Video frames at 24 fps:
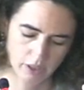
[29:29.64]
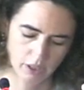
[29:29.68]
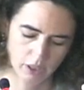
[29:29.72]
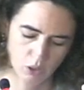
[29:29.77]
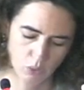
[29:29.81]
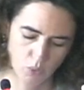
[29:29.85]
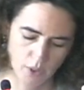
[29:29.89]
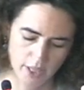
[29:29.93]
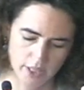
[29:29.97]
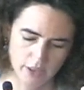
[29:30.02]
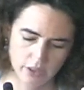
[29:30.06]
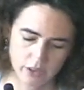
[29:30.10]

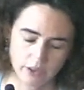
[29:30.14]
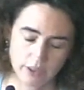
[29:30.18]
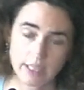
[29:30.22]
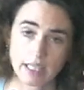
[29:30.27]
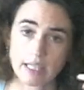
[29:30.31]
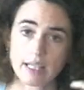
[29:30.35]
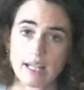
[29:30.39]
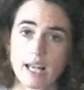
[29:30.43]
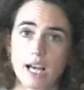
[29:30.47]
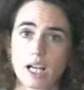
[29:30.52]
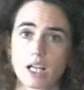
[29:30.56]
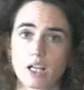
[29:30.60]
questions.
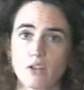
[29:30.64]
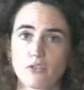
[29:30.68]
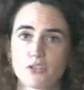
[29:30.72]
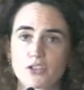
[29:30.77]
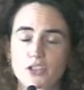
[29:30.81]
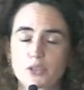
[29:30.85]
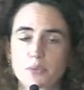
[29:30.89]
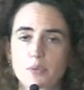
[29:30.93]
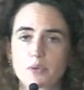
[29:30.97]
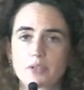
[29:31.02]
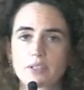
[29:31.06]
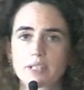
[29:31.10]
Lack of
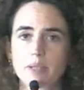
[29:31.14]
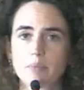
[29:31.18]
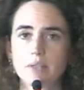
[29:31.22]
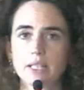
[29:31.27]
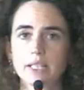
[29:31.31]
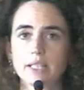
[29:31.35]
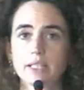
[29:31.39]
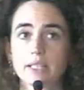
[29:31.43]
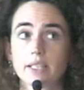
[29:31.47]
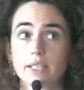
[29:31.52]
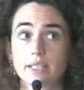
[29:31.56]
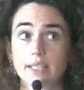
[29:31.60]

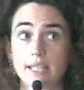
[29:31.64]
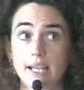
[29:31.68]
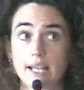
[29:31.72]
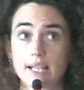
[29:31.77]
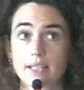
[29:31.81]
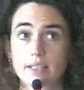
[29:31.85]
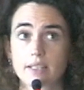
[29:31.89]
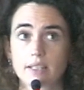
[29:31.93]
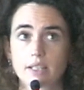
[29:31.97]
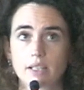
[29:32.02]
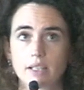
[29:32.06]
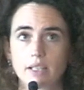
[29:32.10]
responsibility,
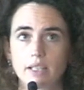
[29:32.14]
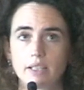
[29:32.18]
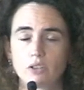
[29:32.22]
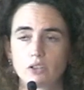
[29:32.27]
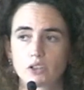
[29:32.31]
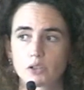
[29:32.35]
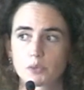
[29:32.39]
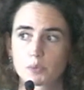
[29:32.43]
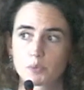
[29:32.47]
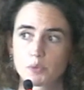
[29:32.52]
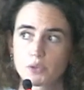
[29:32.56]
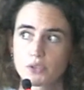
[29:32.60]
yes,
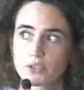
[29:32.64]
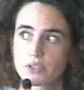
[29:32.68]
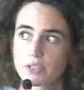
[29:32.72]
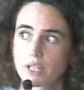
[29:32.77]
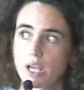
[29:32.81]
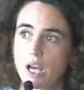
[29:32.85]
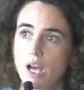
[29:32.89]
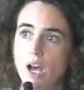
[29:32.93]
enormous.